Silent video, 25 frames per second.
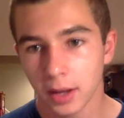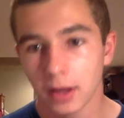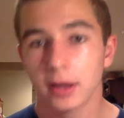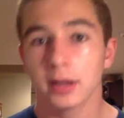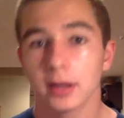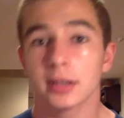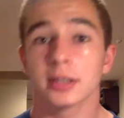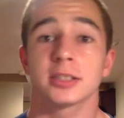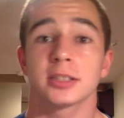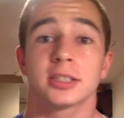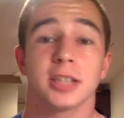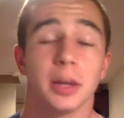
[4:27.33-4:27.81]

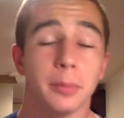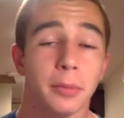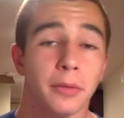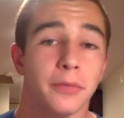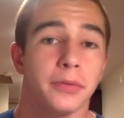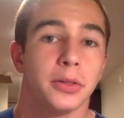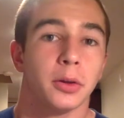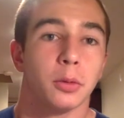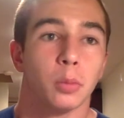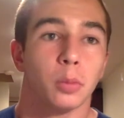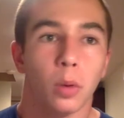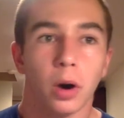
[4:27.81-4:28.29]
some
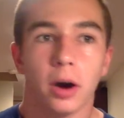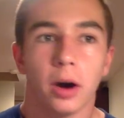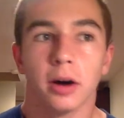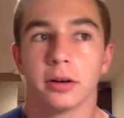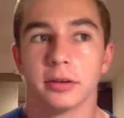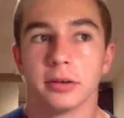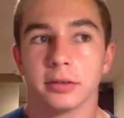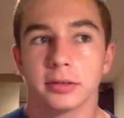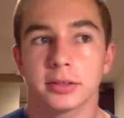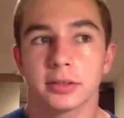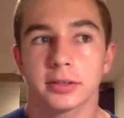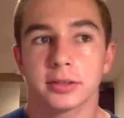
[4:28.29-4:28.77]
of the
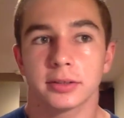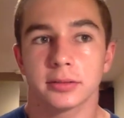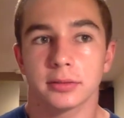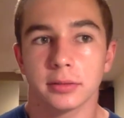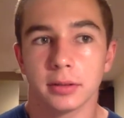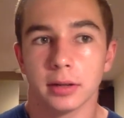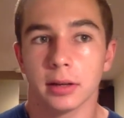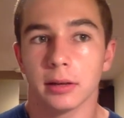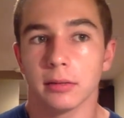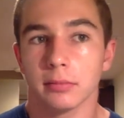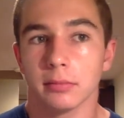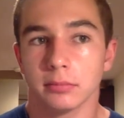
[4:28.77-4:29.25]
worlds
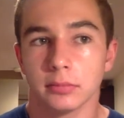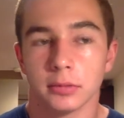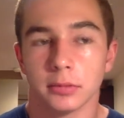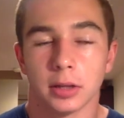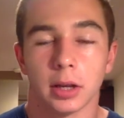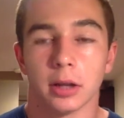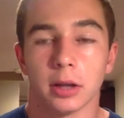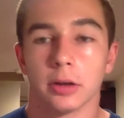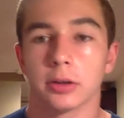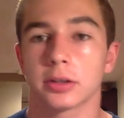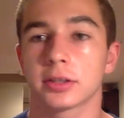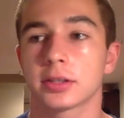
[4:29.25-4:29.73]

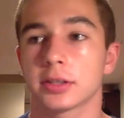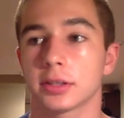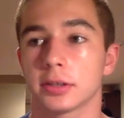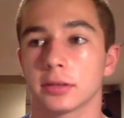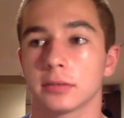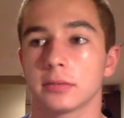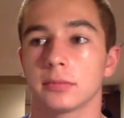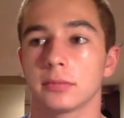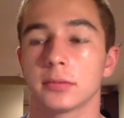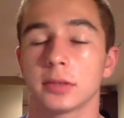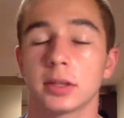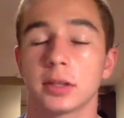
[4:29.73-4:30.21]
looked
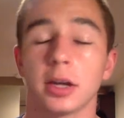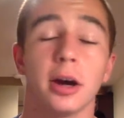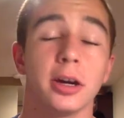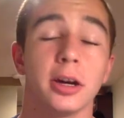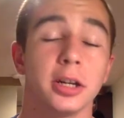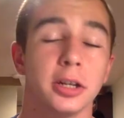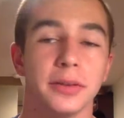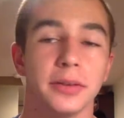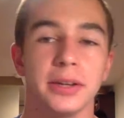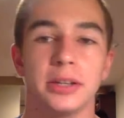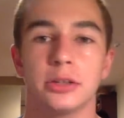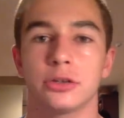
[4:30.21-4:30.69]

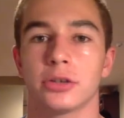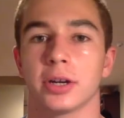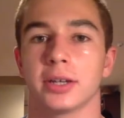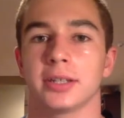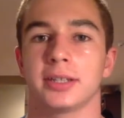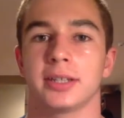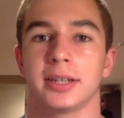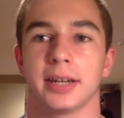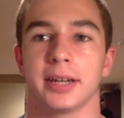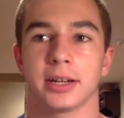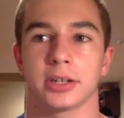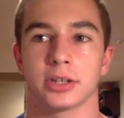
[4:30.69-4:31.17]
kind of
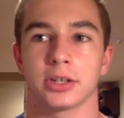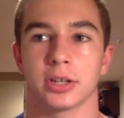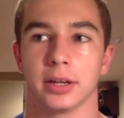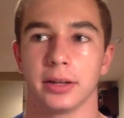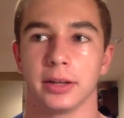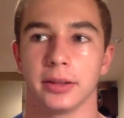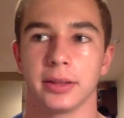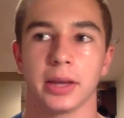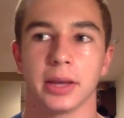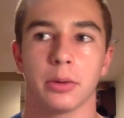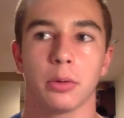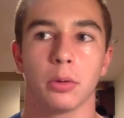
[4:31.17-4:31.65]
interesting, actually.
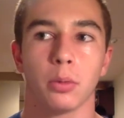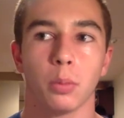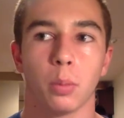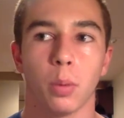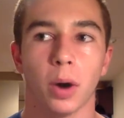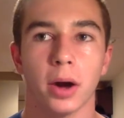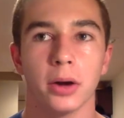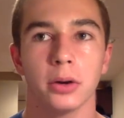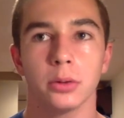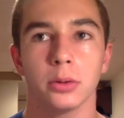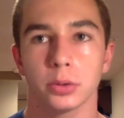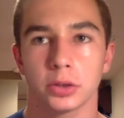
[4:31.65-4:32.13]
There were
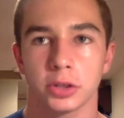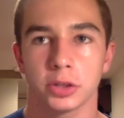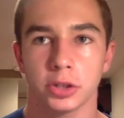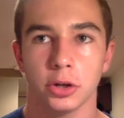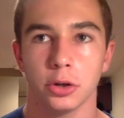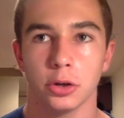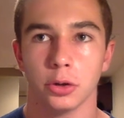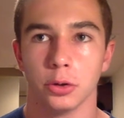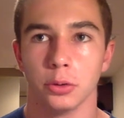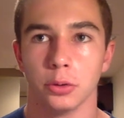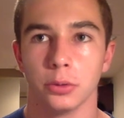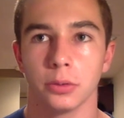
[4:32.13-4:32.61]
1 or
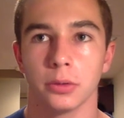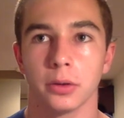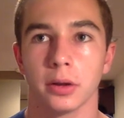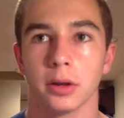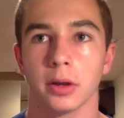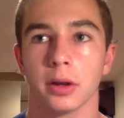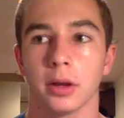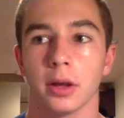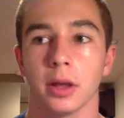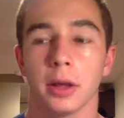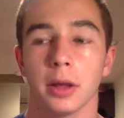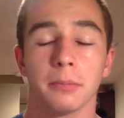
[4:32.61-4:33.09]
2,
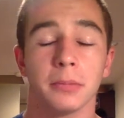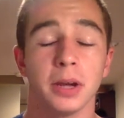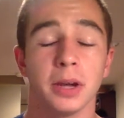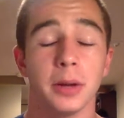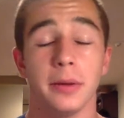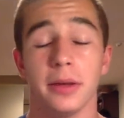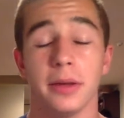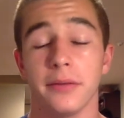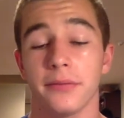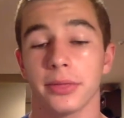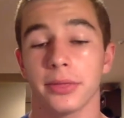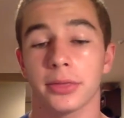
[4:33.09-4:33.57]

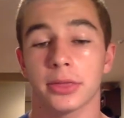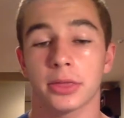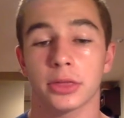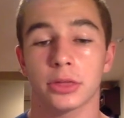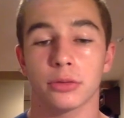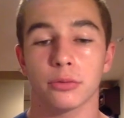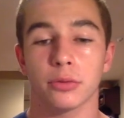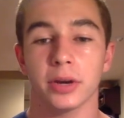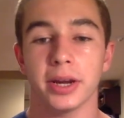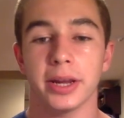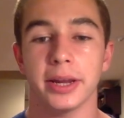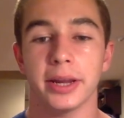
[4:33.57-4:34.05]
maybe even
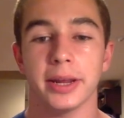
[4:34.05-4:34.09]
3